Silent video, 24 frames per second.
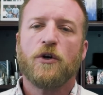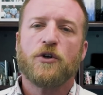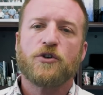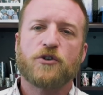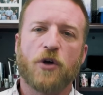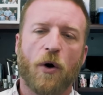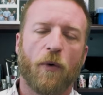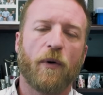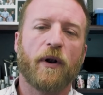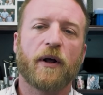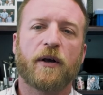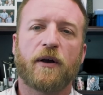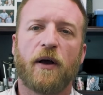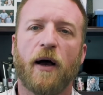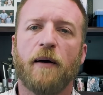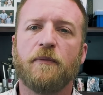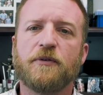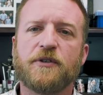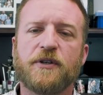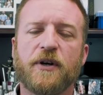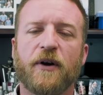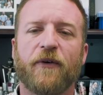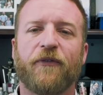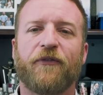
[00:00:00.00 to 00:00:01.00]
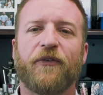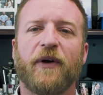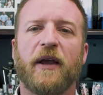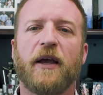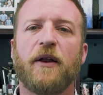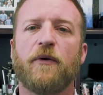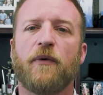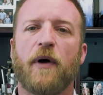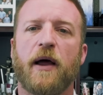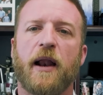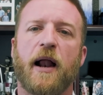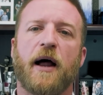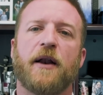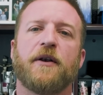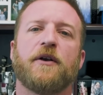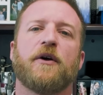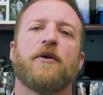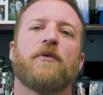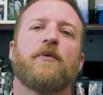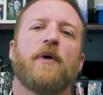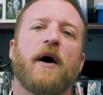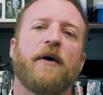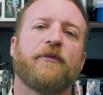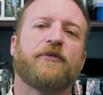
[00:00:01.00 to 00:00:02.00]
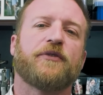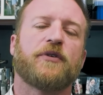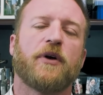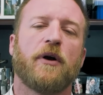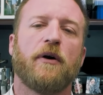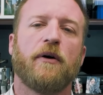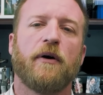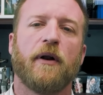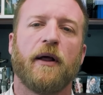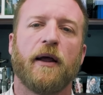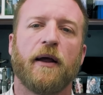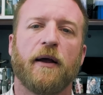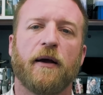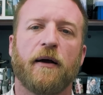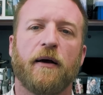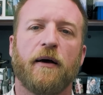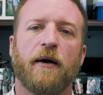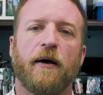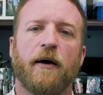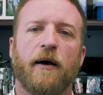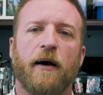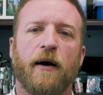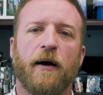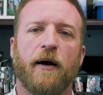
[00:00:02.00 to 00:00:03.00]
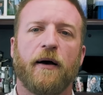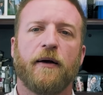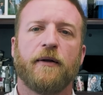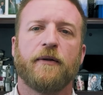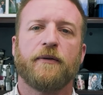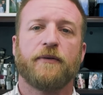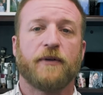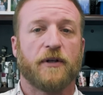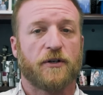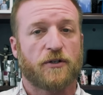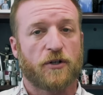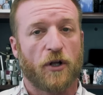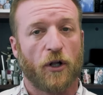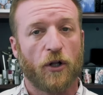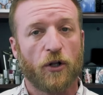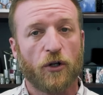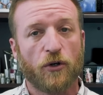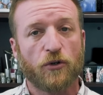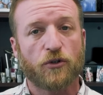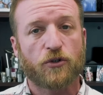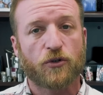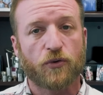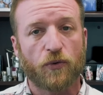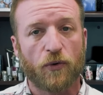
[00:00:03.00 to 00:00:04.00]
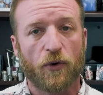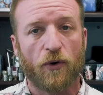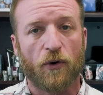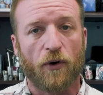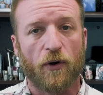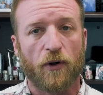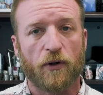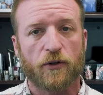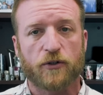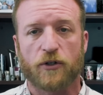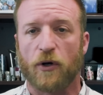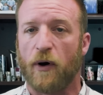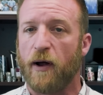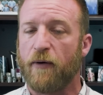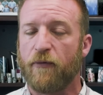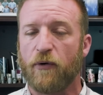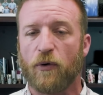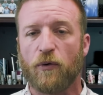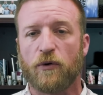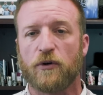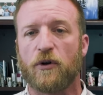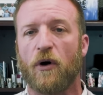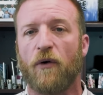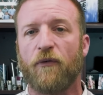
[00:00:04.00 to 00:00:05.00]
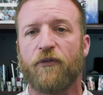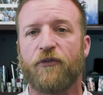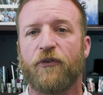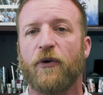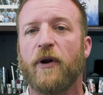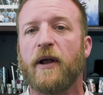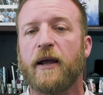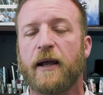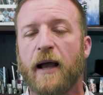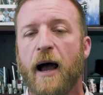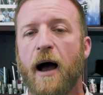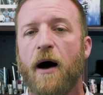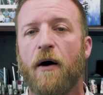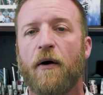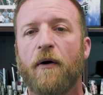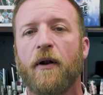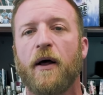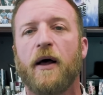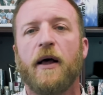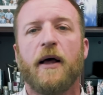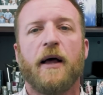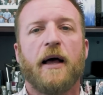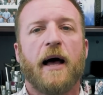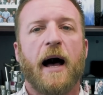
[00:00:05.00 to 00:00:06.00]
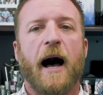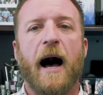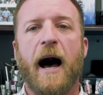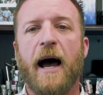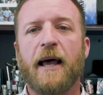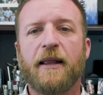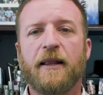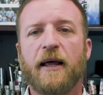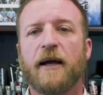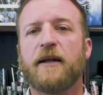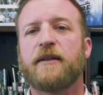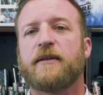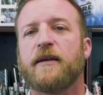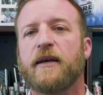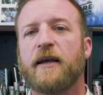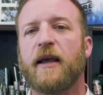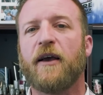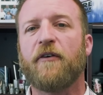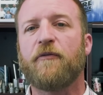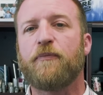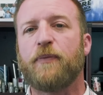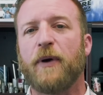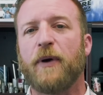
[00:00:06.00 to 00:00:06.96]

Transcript: So when it comes to your feed rate on your rough turning, this is a loose rule, so everyone don't freak out. I like to give